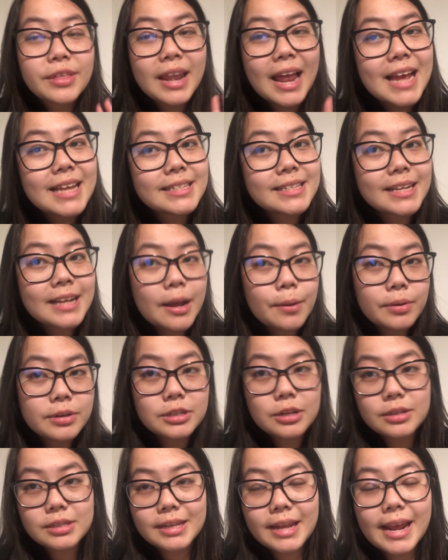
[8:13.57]
last thing I'm going
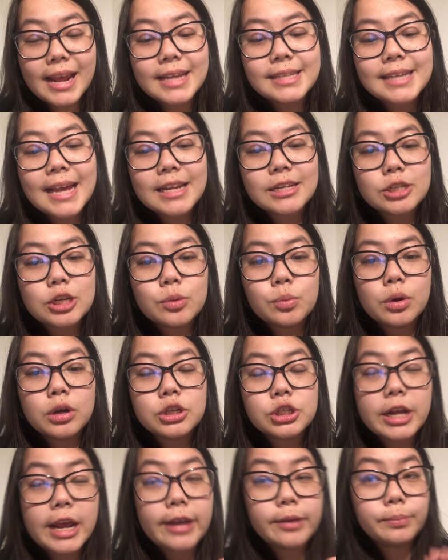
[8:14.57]
to do today is actually
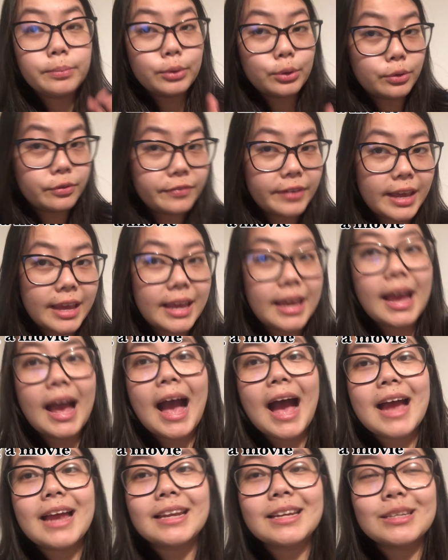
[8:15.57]
watch a movie
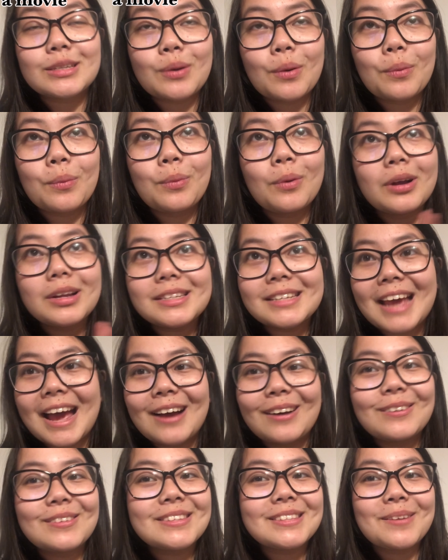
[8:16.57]
and what
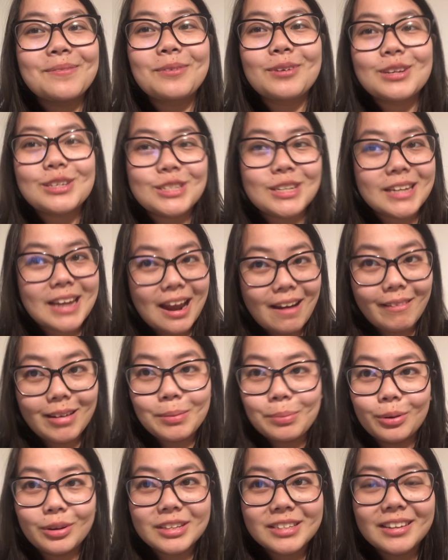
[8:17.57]
else? I'm watching Harry
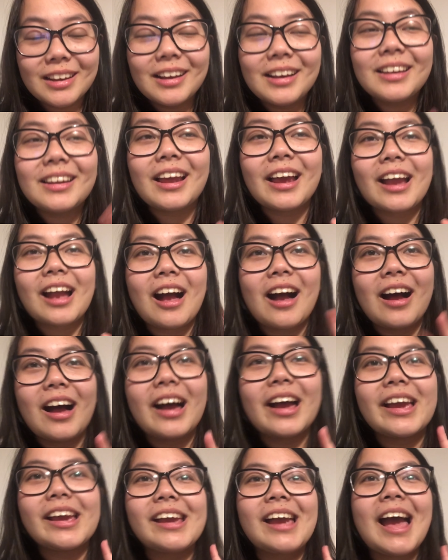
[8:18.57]
Potter. Like
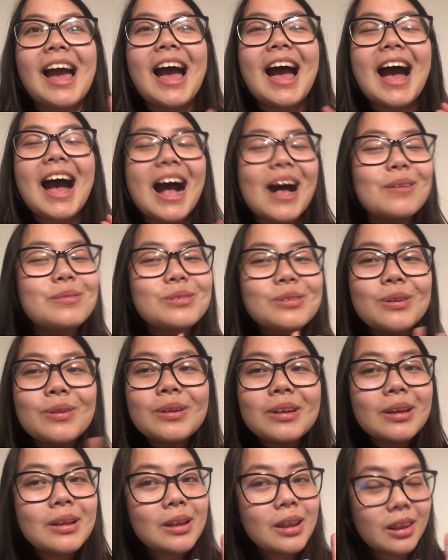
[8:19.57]
I
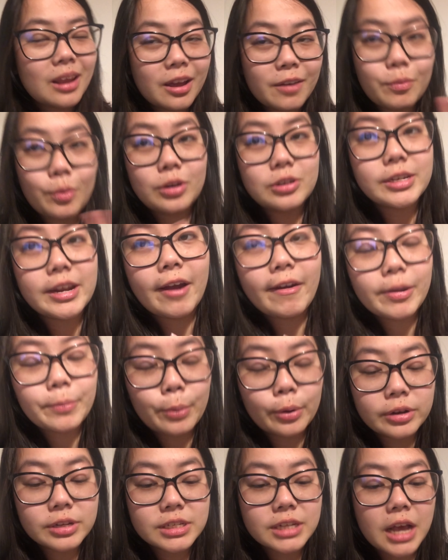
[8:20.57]
absolutely love watching Harry
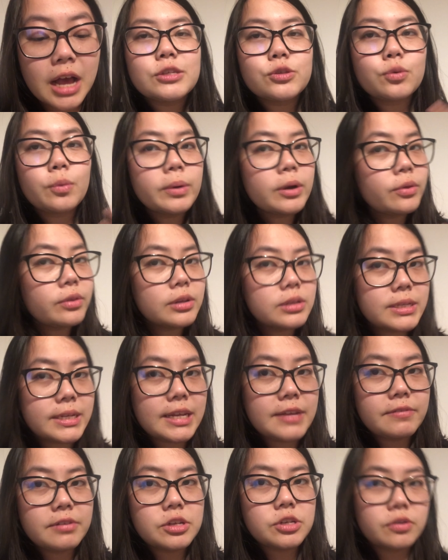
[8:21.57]
Potter. Normally on the
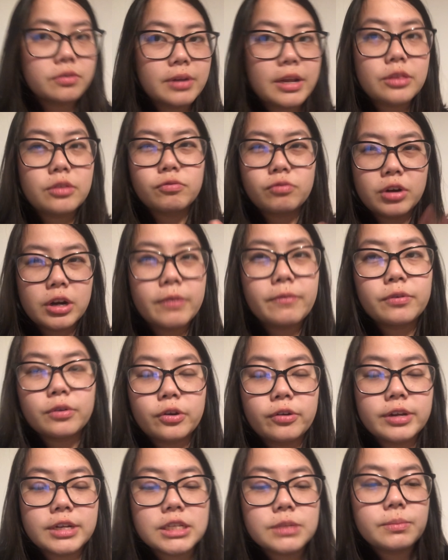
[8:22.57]
TV during like the run up for
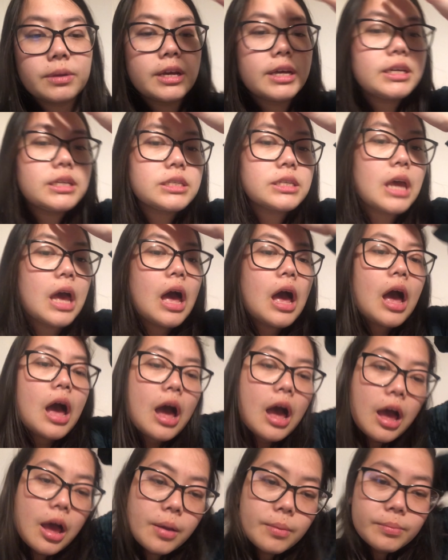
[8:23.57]
Christmas.
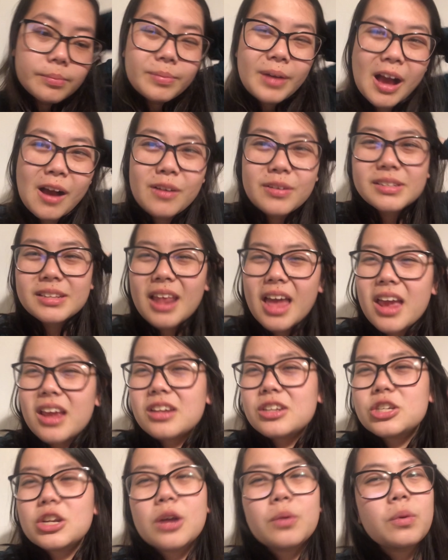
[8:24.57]
Um, but I was
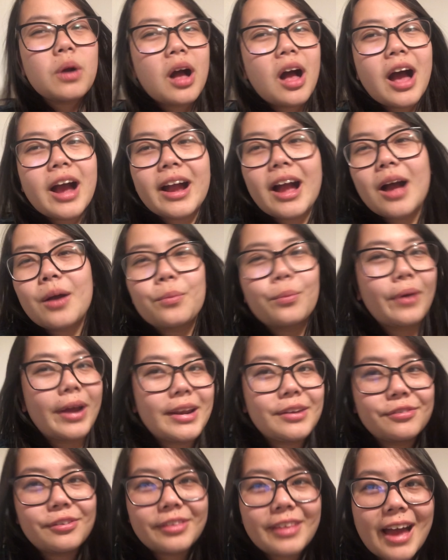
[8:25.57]
like, you know what? I can't
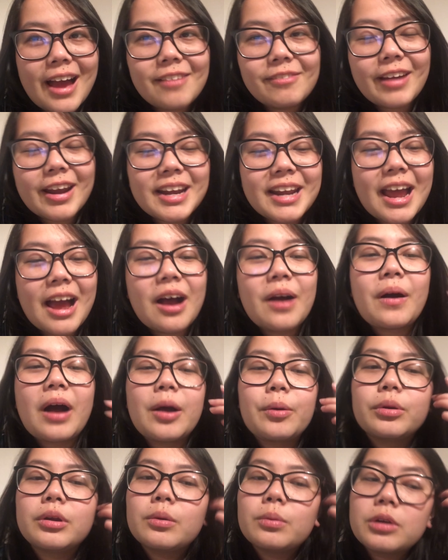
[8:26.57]
wait for that right now.
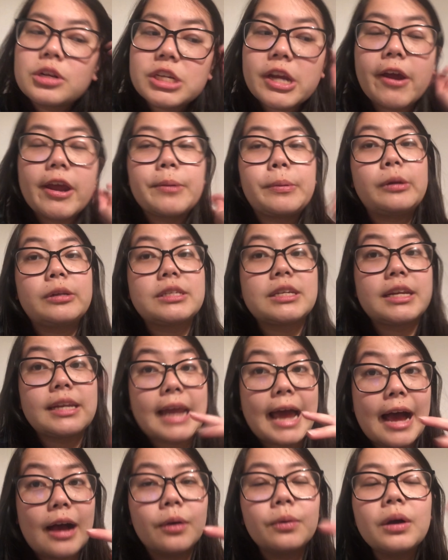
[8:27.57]
I want to watch Harry Potter
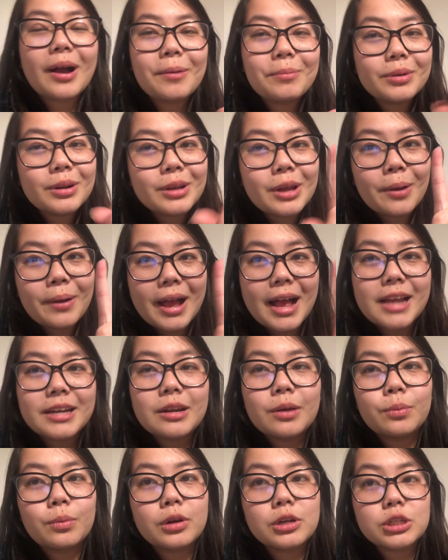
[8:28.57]
now. I'm going to go
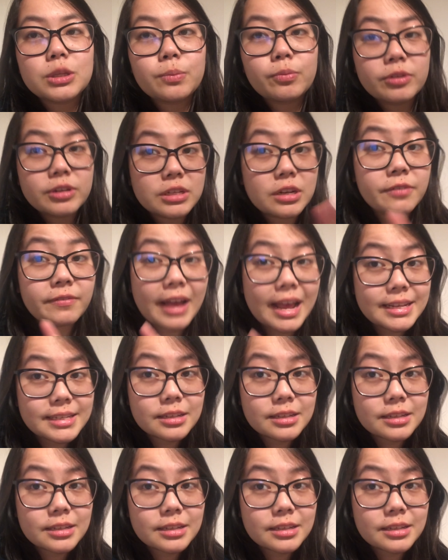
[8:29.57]
ahead and watch The Prisoner of Azkaban